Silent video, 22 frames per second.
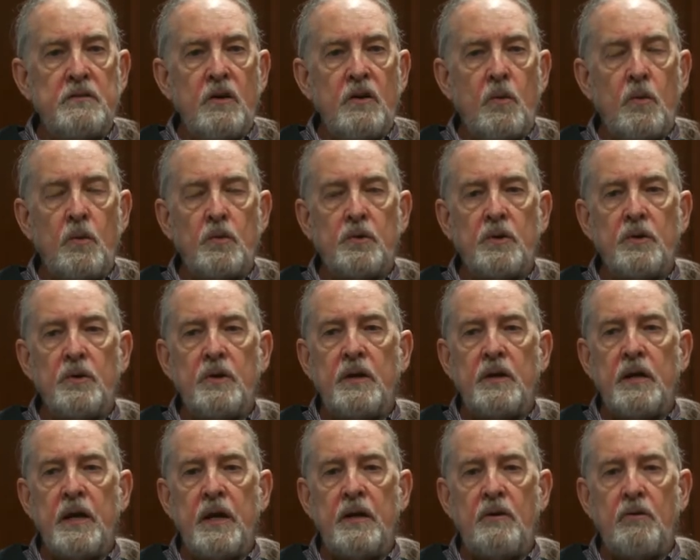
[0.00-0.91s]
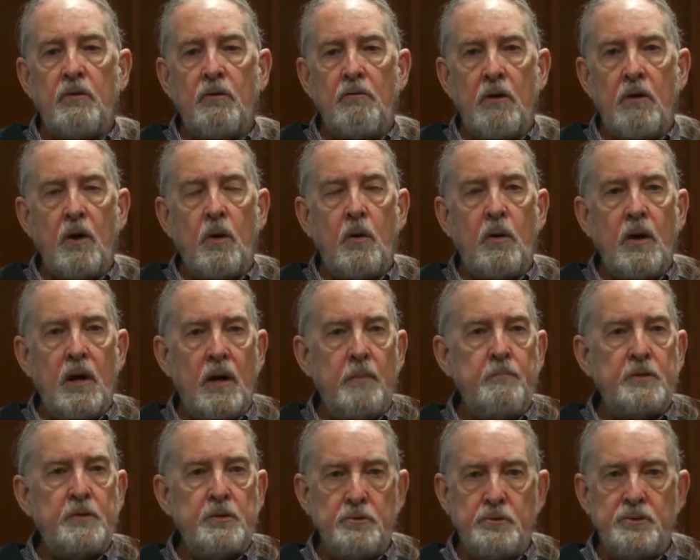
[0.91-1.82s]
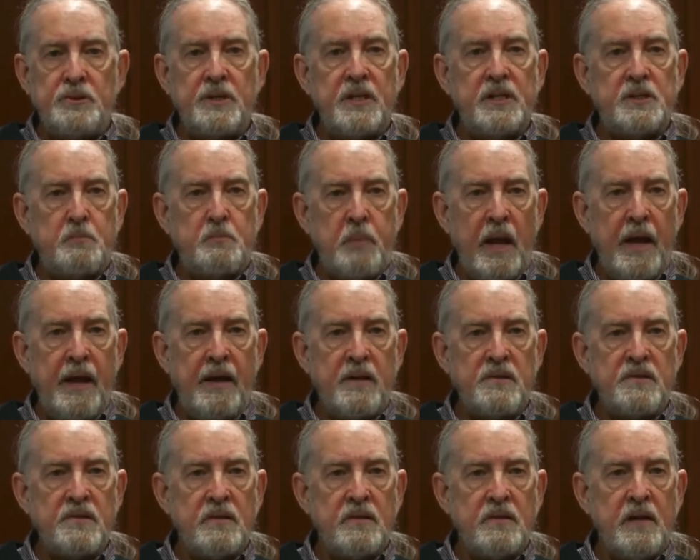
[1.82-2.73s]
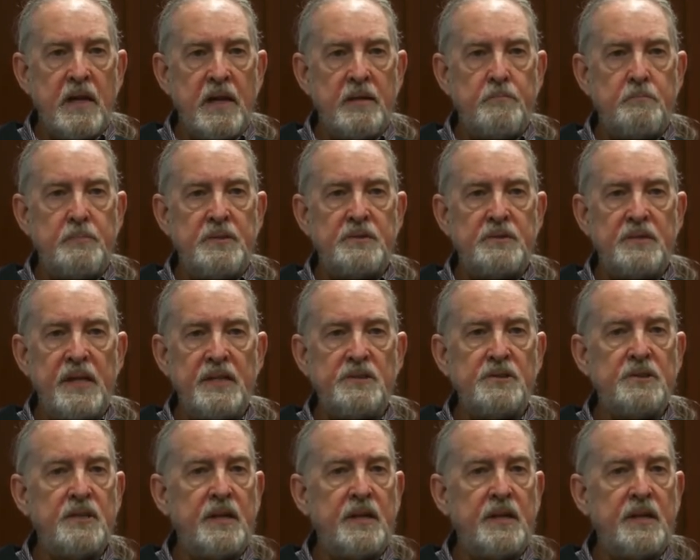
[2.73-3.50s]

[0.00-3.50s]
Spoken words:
older can grow up to 6 plants and possess the